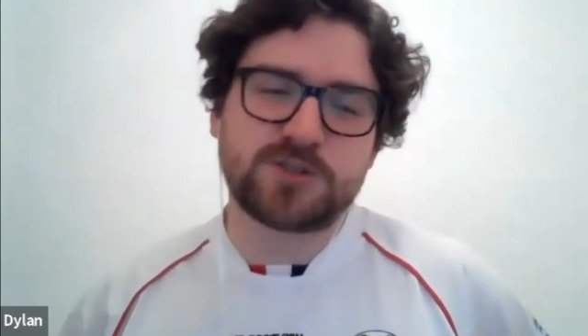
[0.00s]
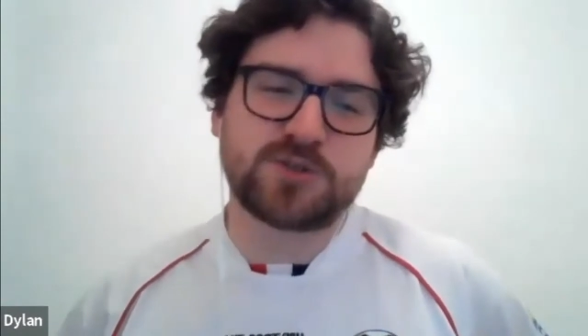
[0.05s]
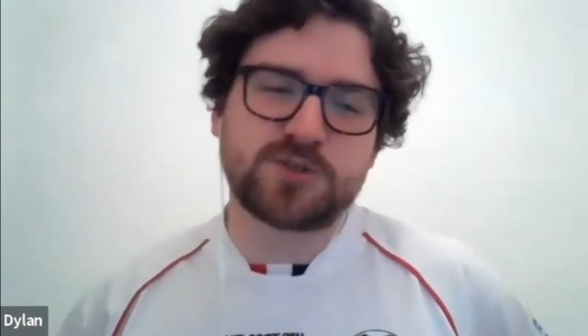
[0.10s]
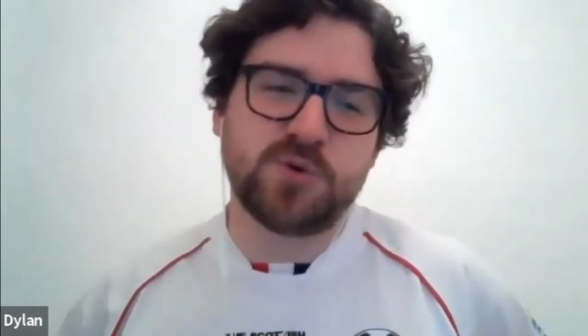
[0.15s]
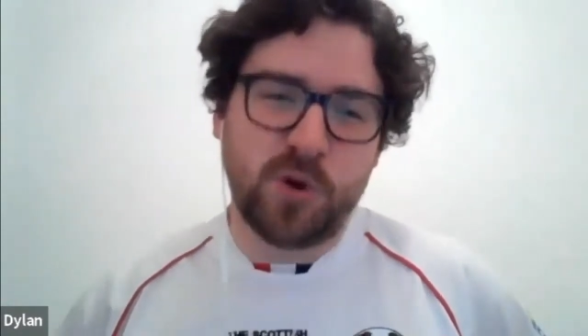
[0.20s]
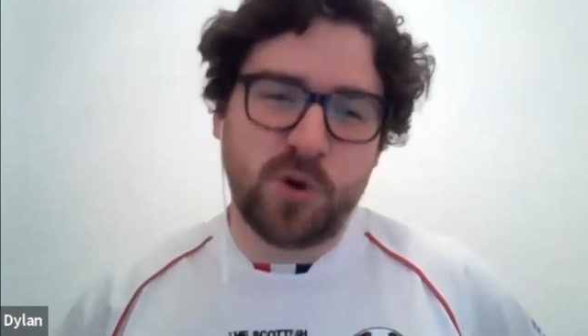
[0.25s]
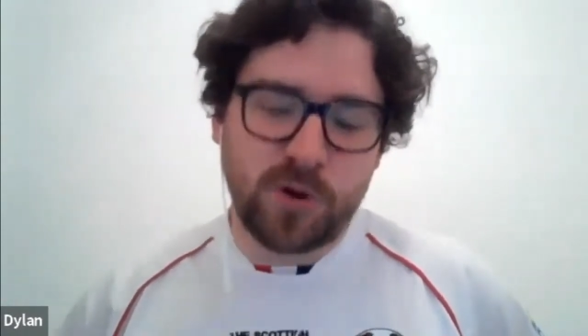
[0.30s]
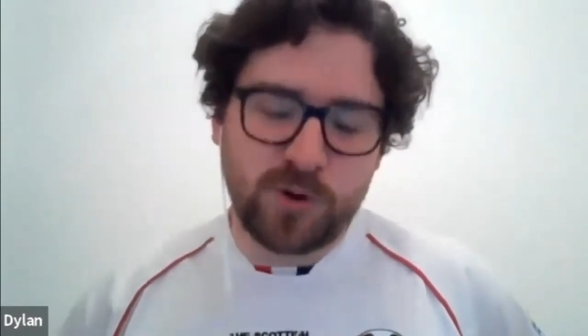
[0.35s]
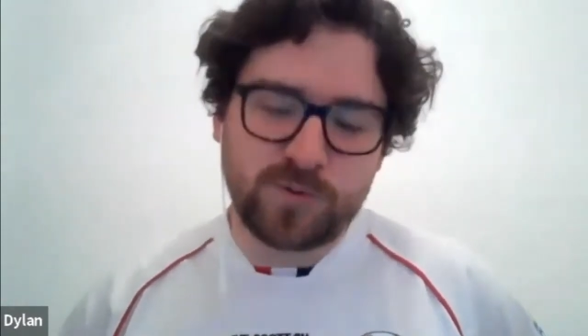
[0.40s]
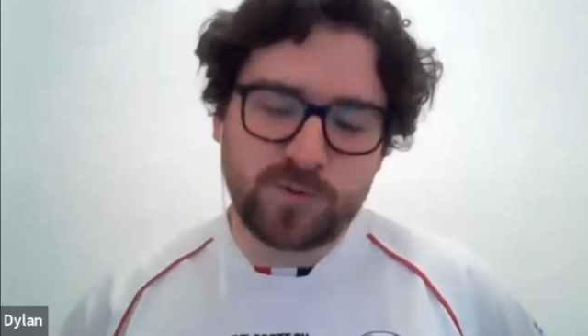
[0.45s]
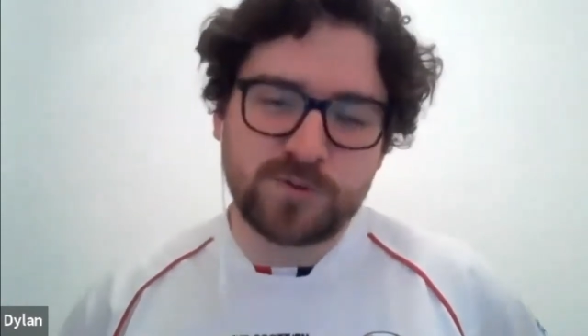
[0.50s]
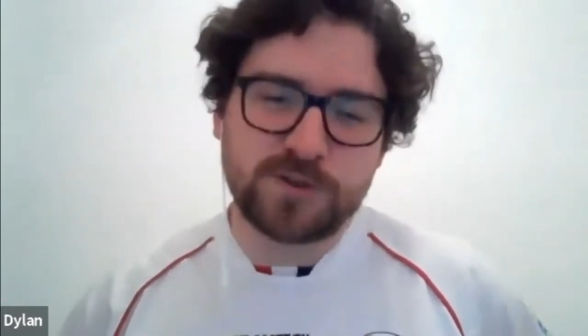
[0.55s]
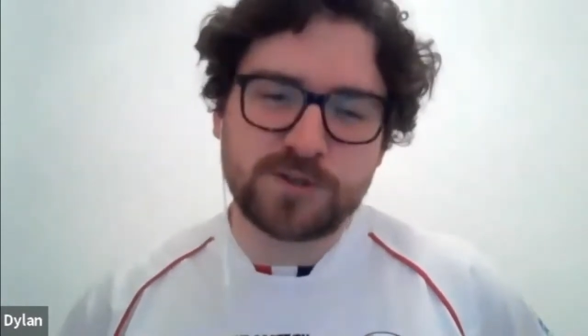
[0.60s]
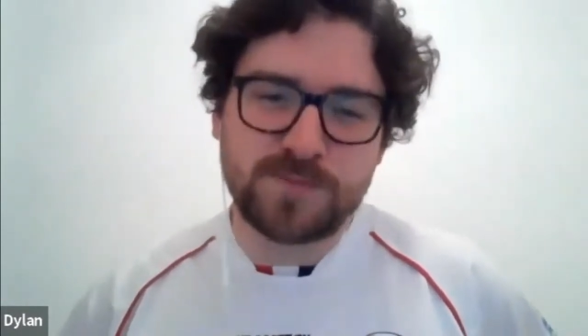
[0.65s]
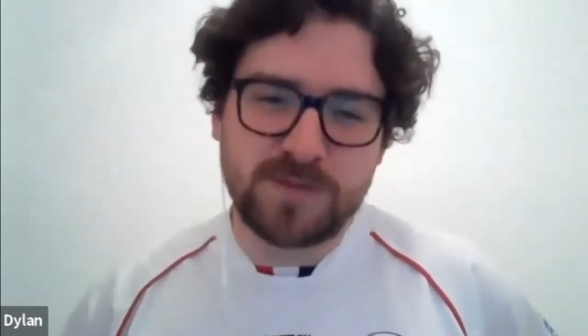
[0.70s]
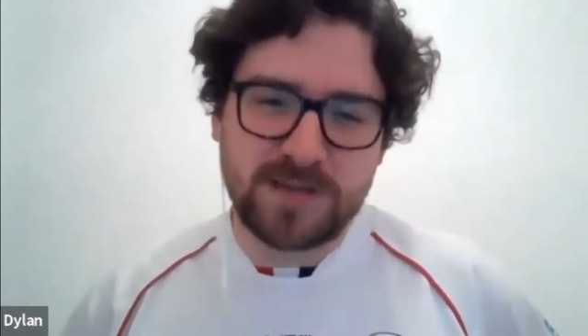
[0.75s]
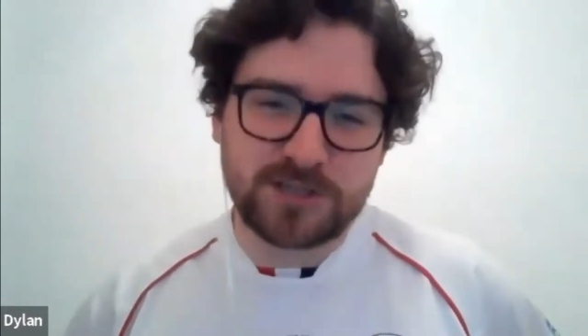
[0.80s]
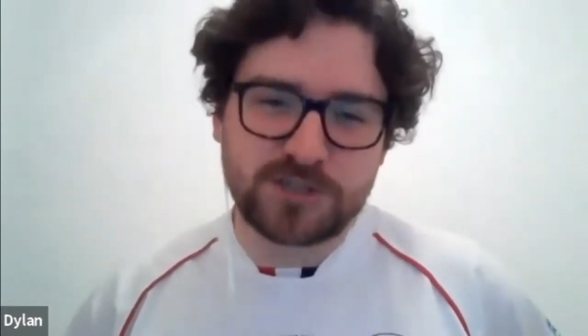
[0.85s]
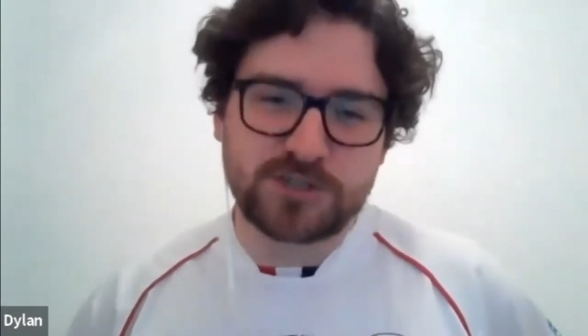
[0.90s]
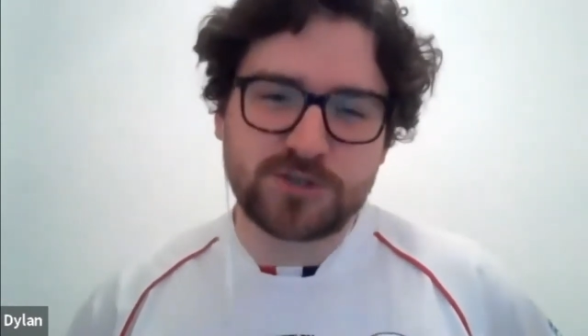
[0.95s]
So always
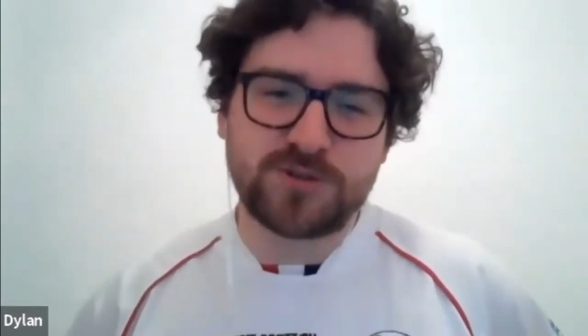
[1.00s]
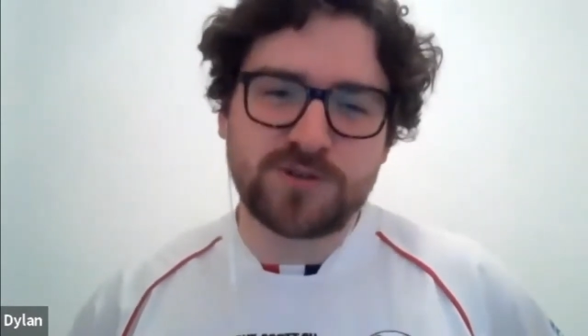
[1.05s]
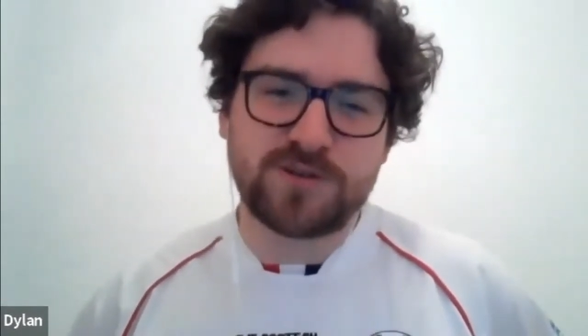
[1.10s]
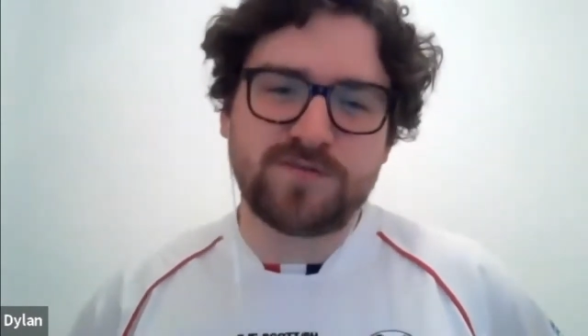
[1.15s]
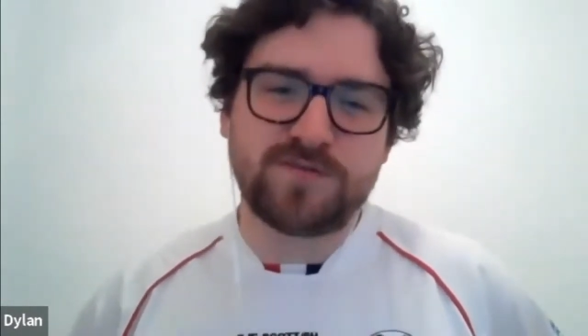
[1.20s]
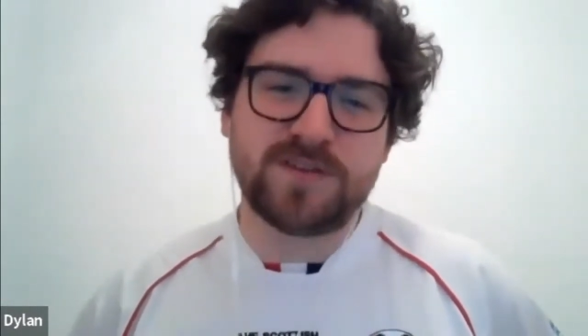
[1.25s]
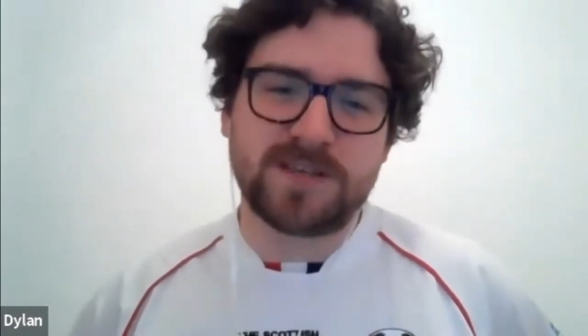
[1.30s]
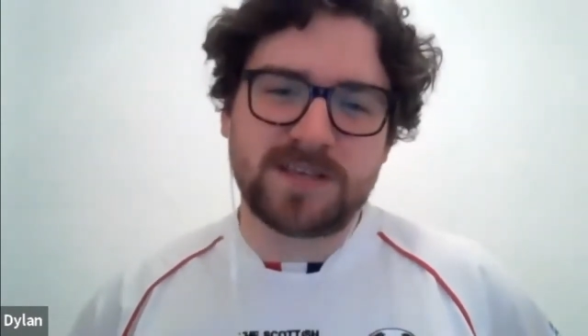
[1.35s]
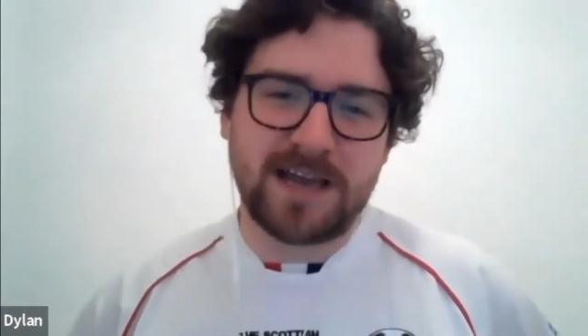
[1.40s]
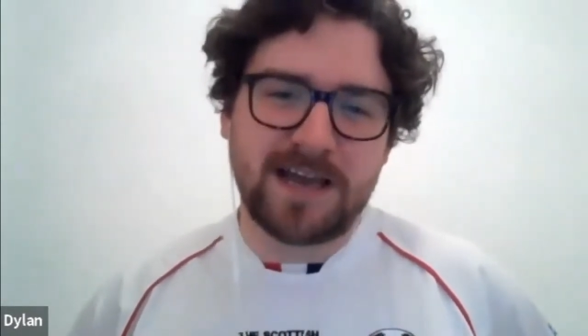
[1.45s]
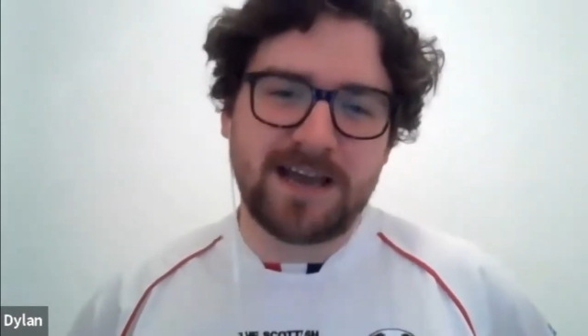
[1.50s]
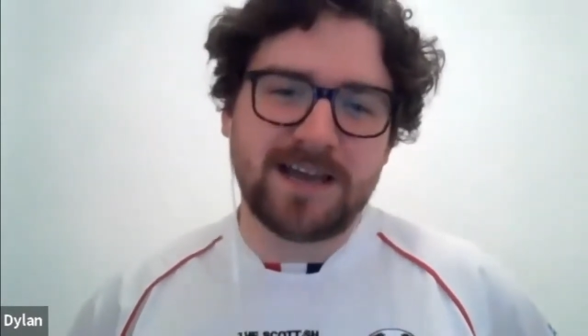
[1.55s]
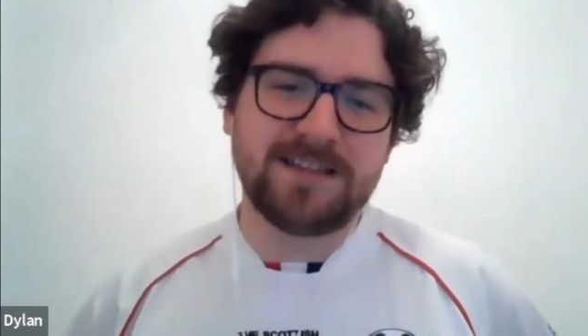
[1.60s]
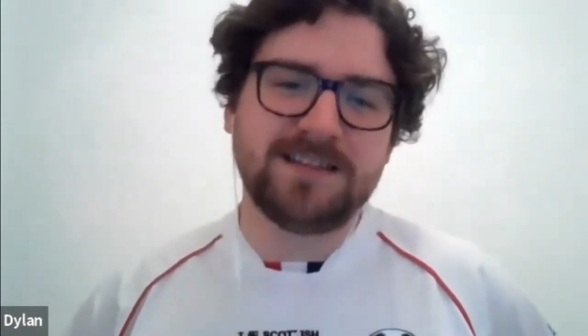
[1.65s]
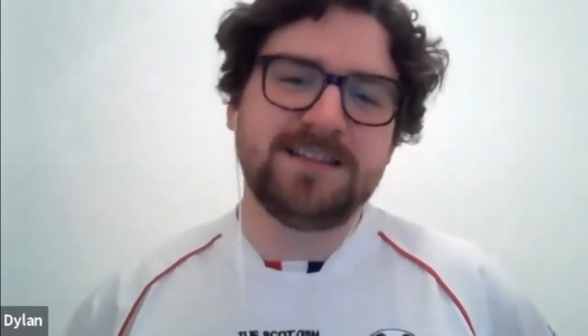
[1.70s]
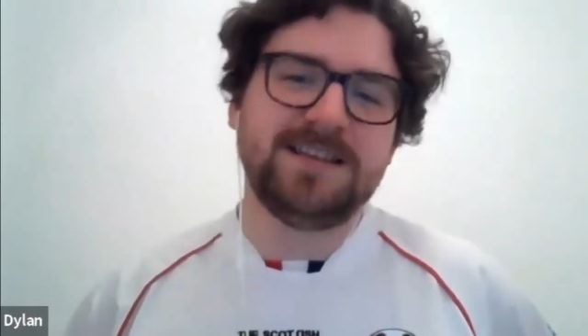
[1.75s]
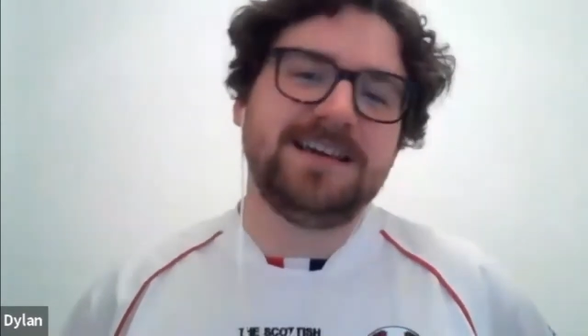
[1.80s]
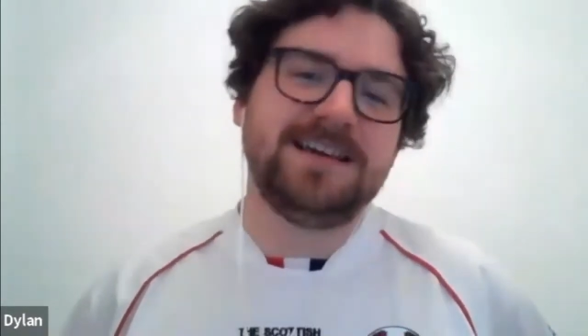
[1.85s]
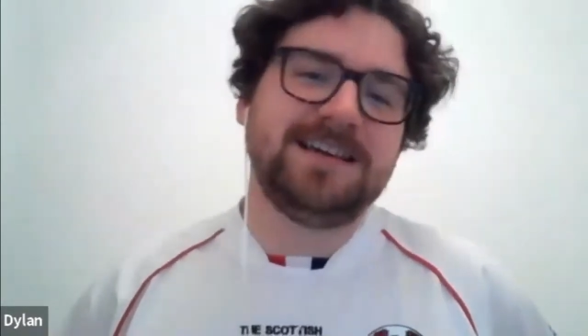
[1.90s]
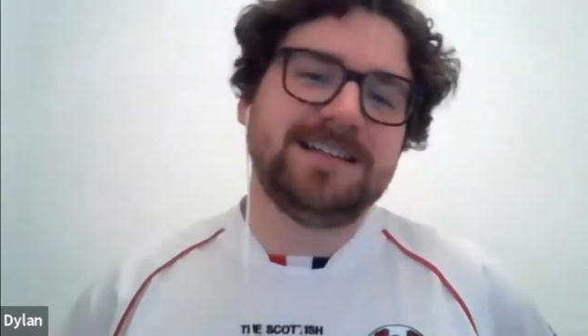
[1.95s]
make sure, if you
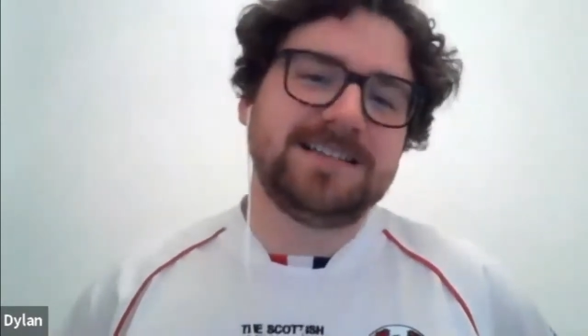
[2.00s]
can,